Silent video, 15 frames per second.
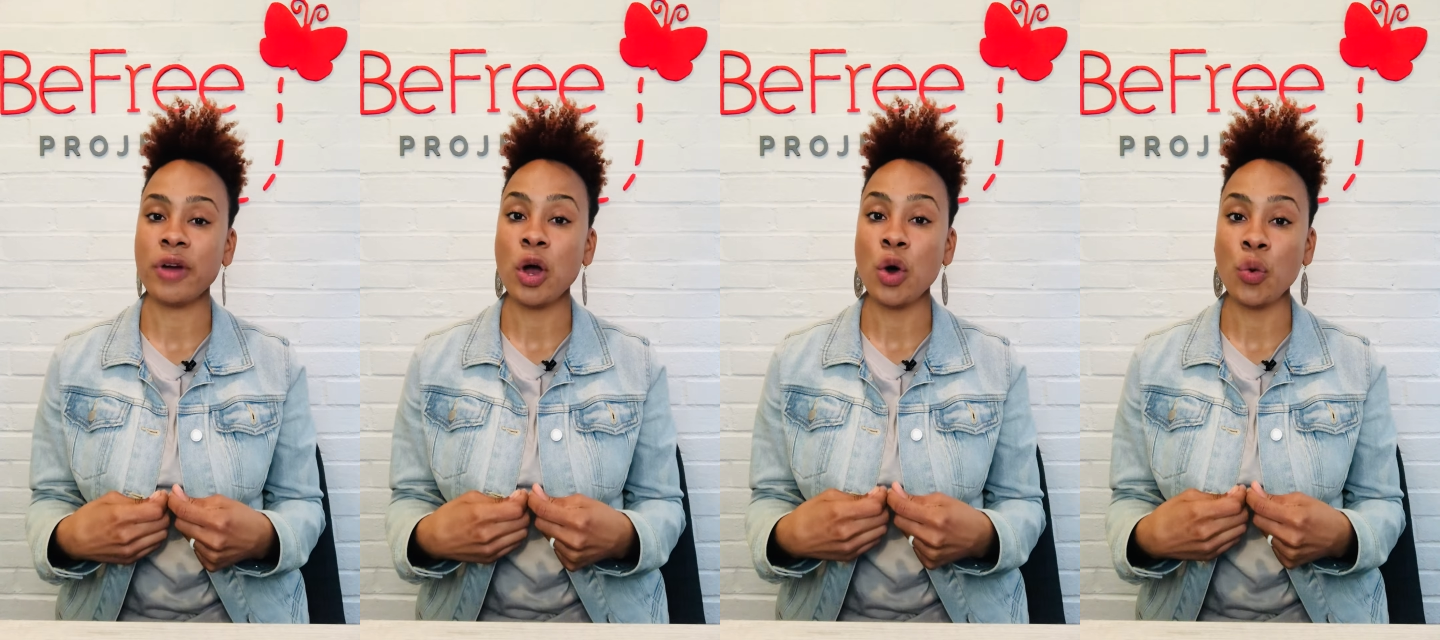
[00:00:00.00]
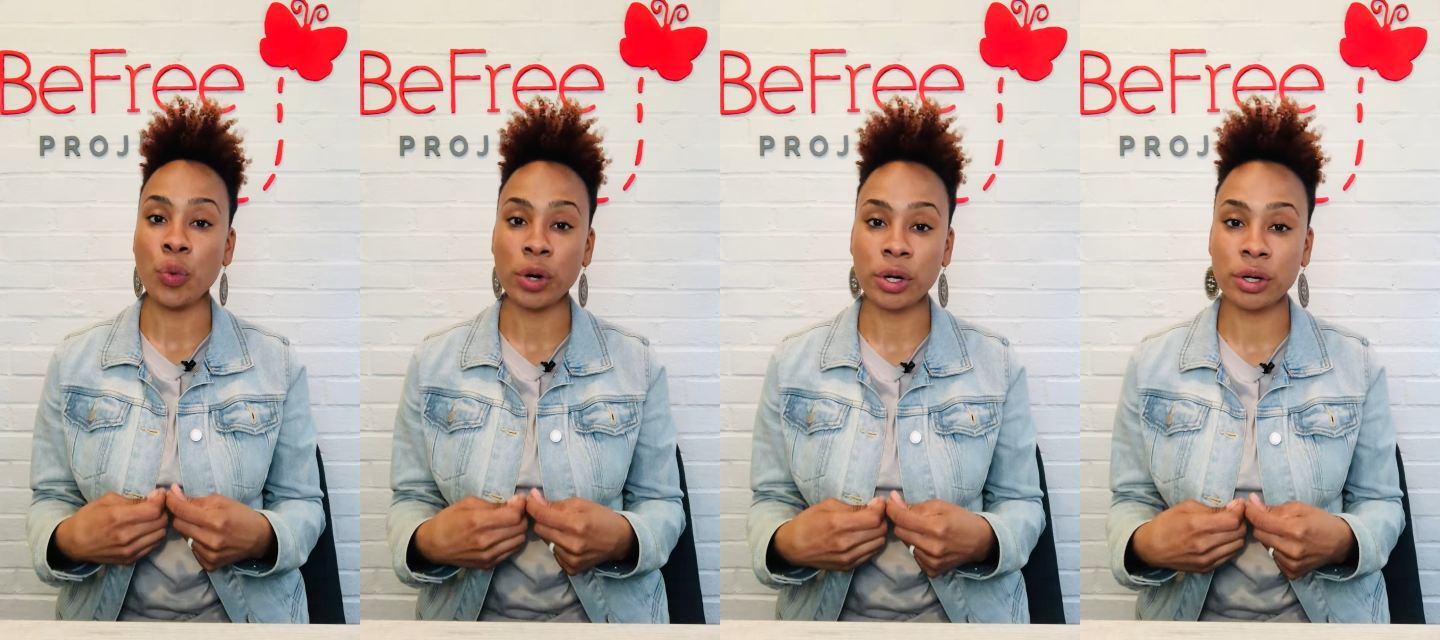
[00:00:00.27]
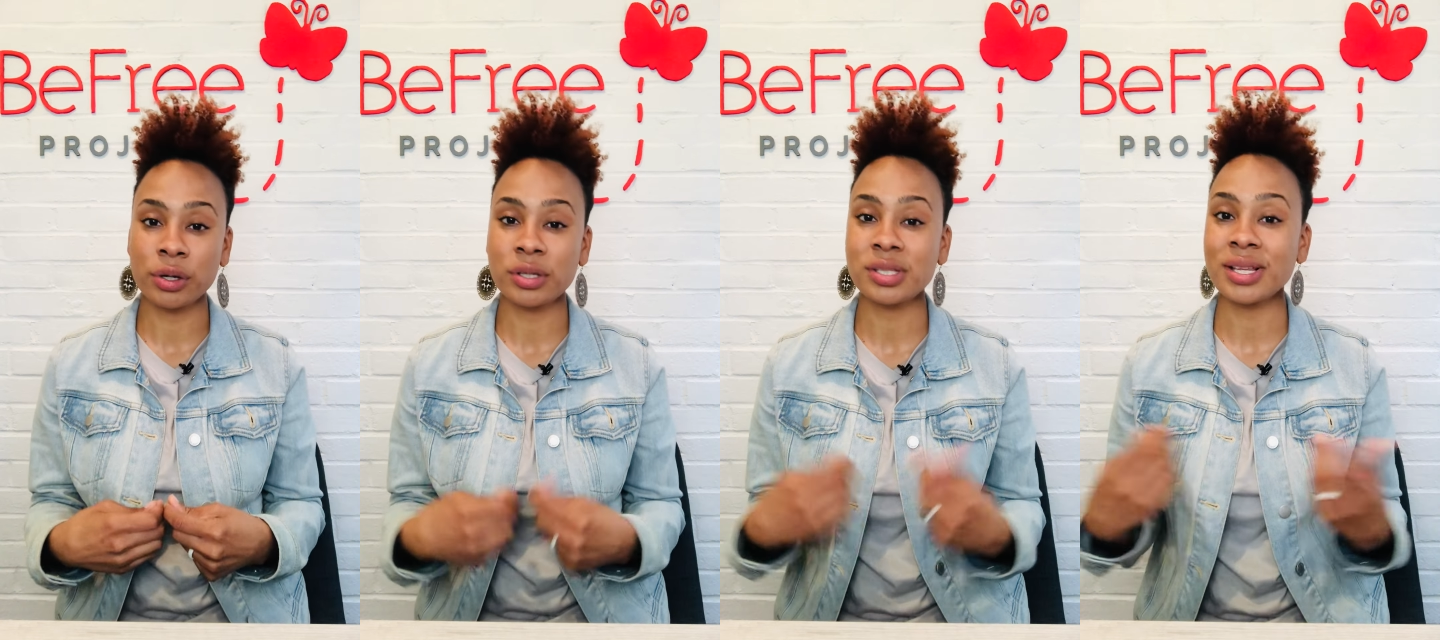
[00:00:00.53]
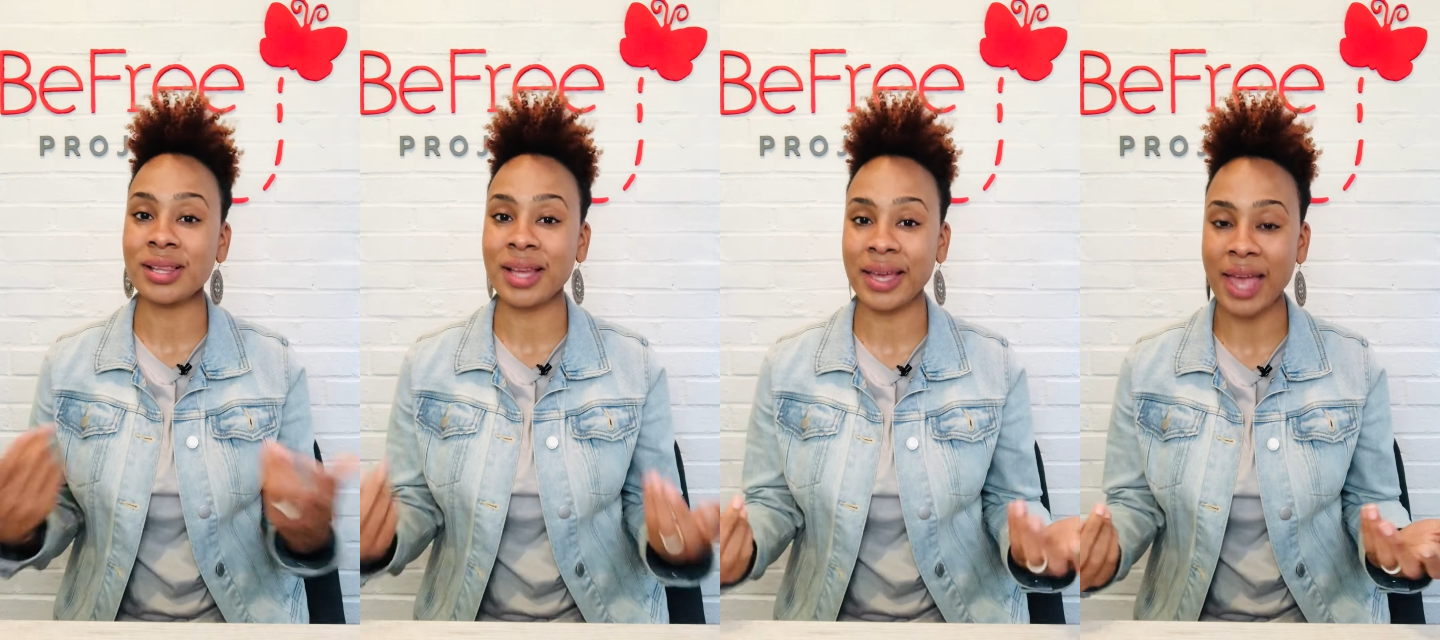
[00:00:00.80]
words
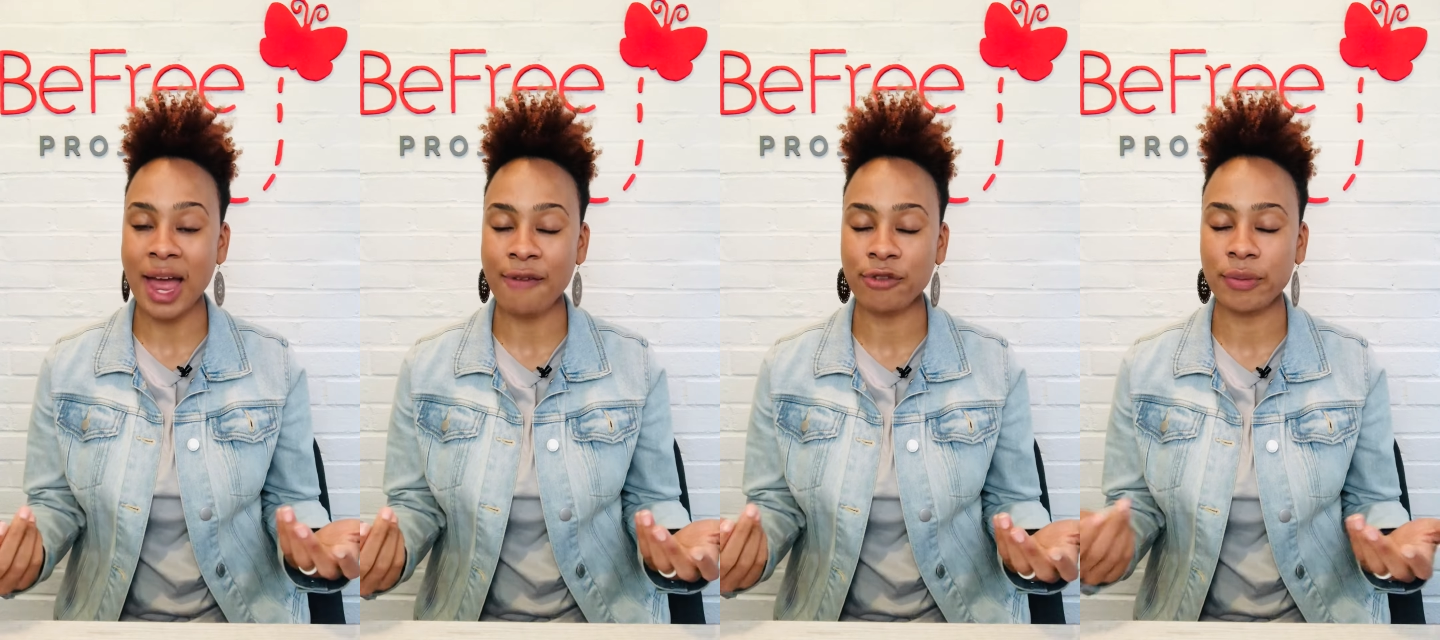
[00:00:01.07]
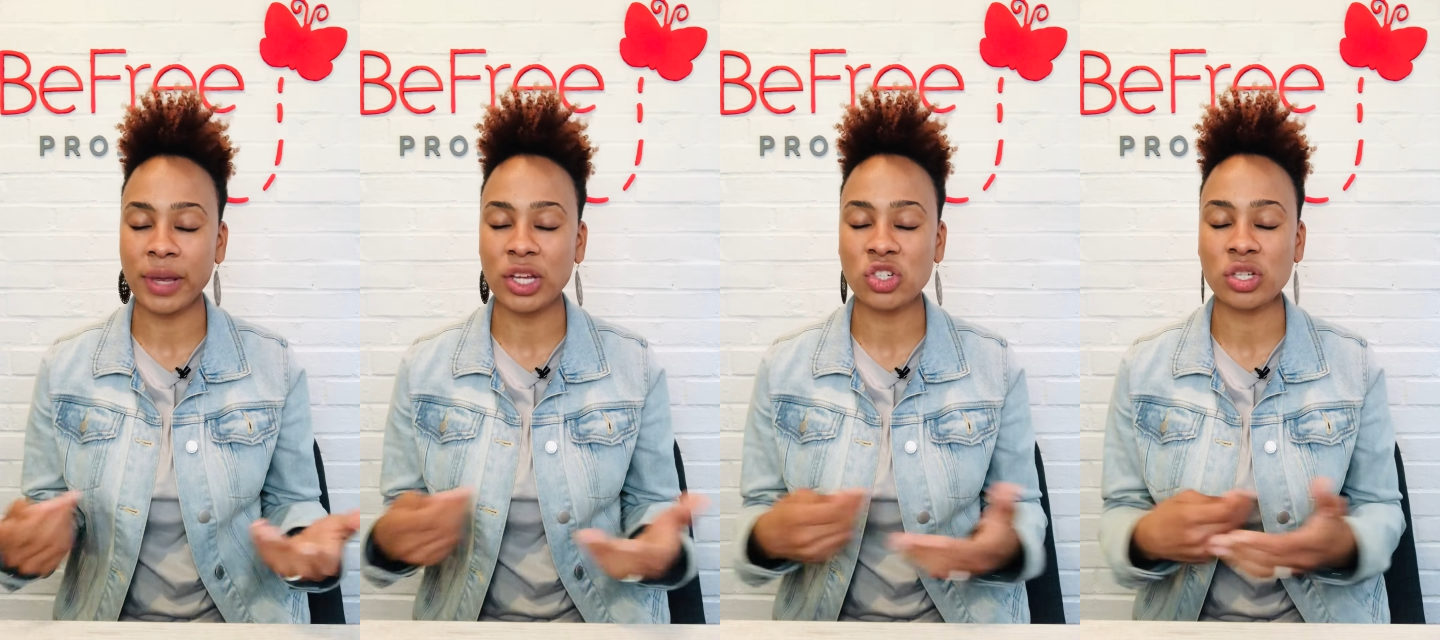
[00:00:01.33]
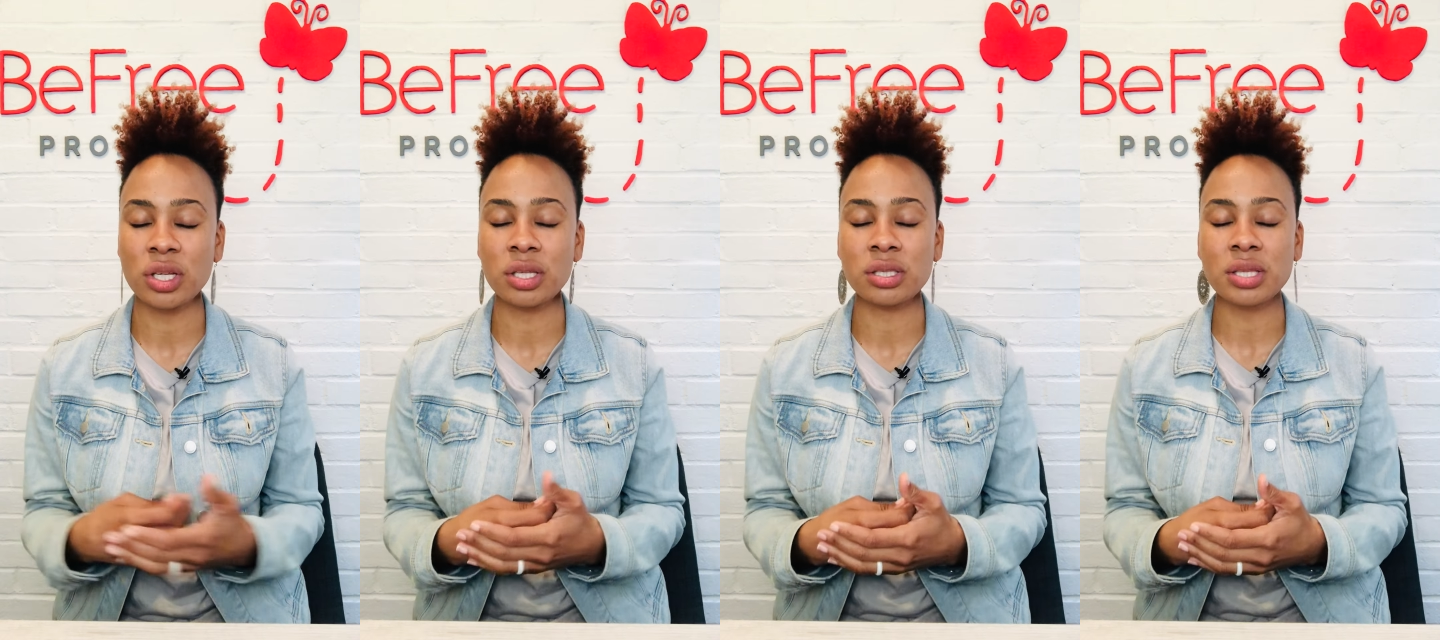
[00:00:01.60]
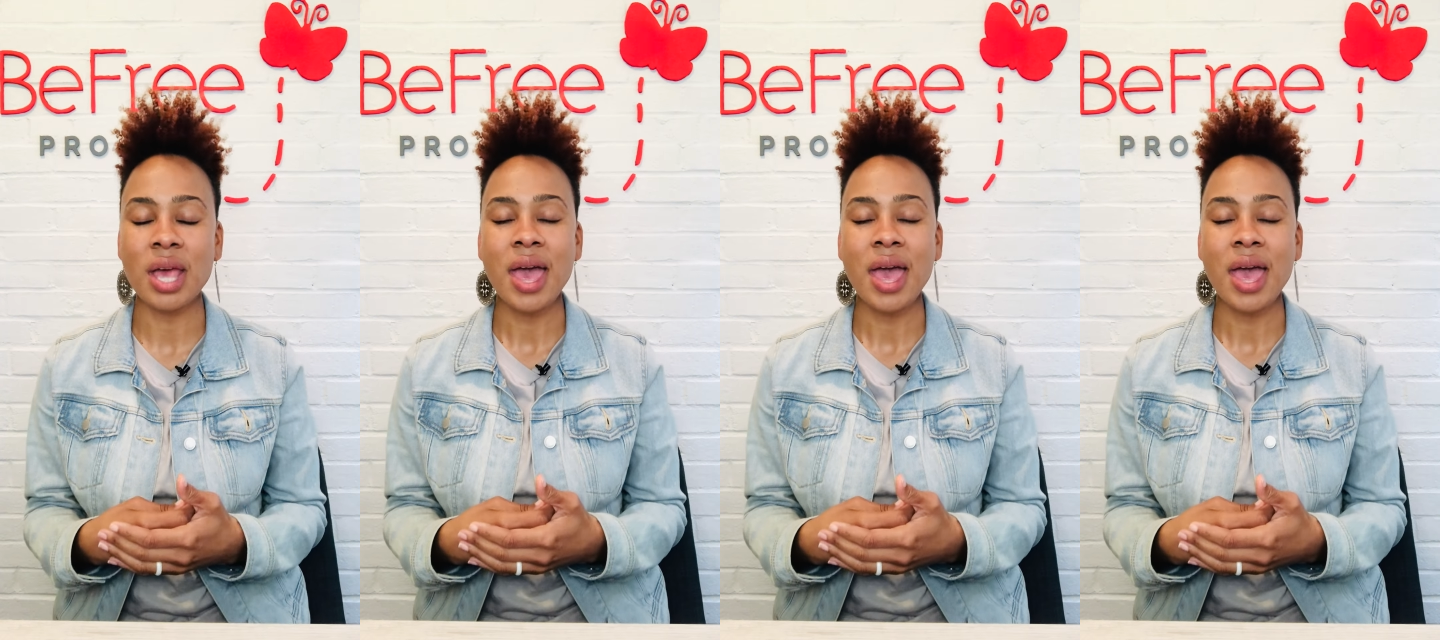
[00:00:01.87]
like affirmations.